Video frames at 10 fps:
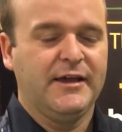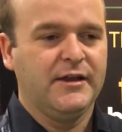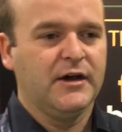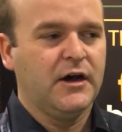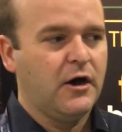
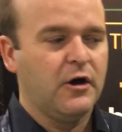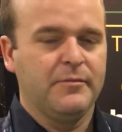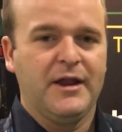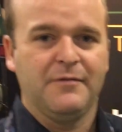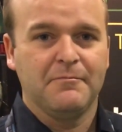in uh,
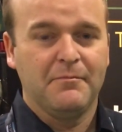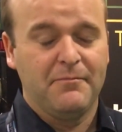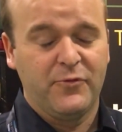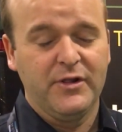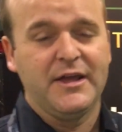automating
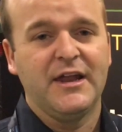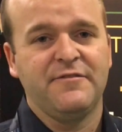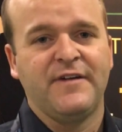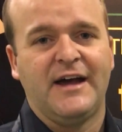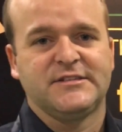really
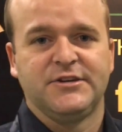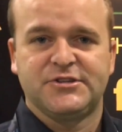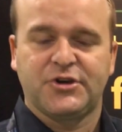any fastener,